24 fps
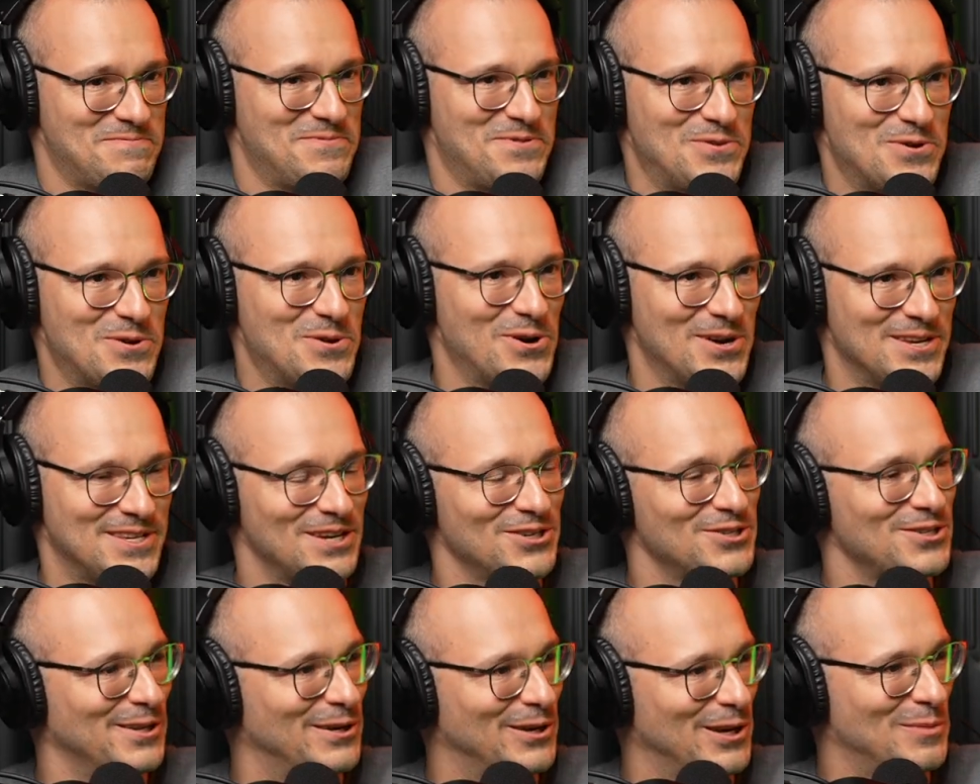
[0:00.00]
you're
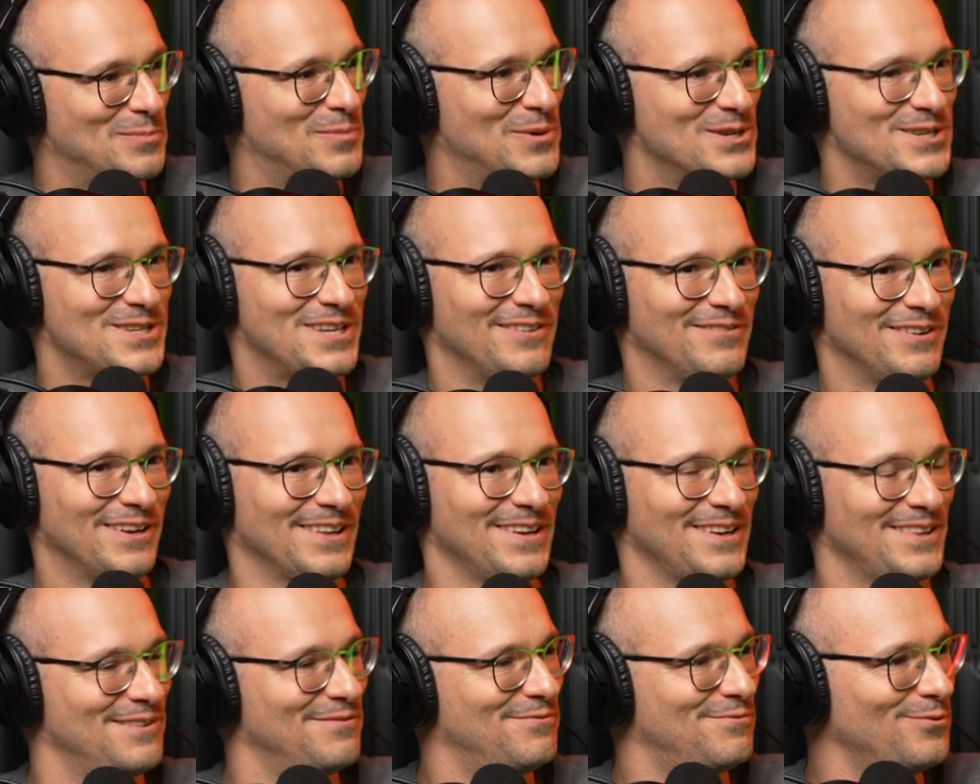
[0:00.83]
essentially not perceiving
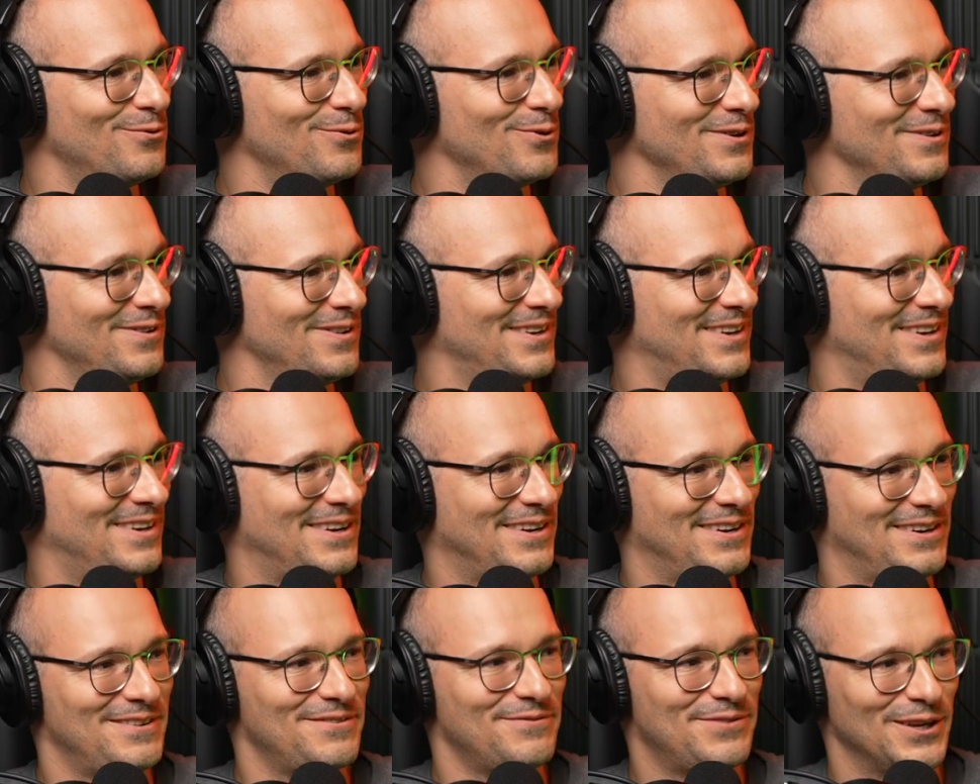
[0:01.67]
like the full
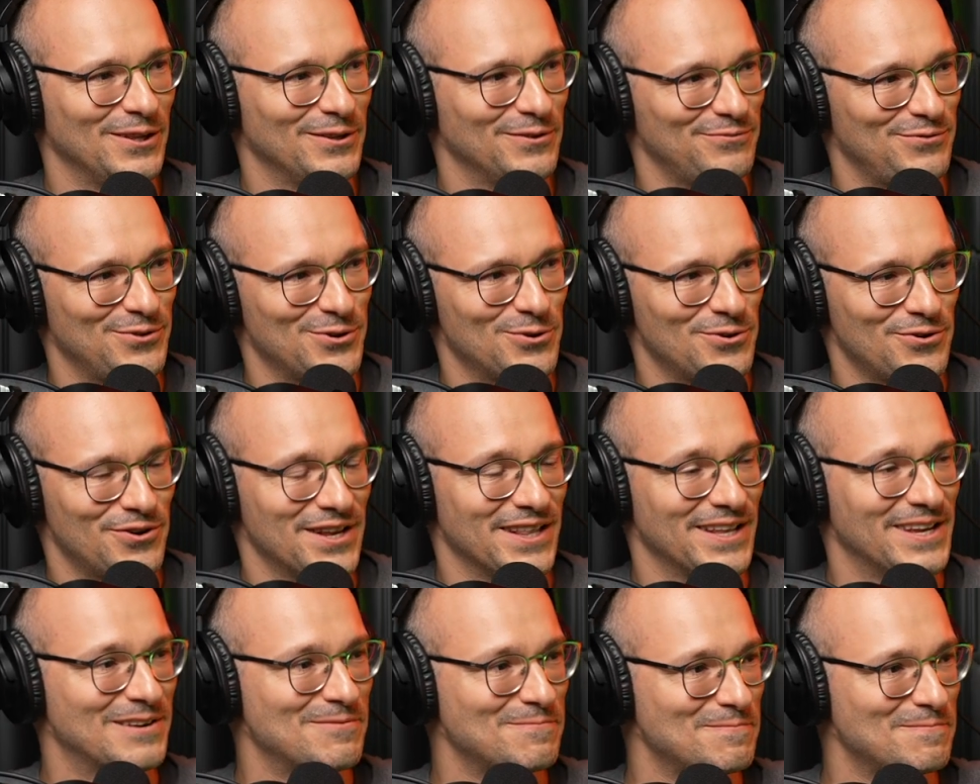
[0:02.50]
uh, field of view, really.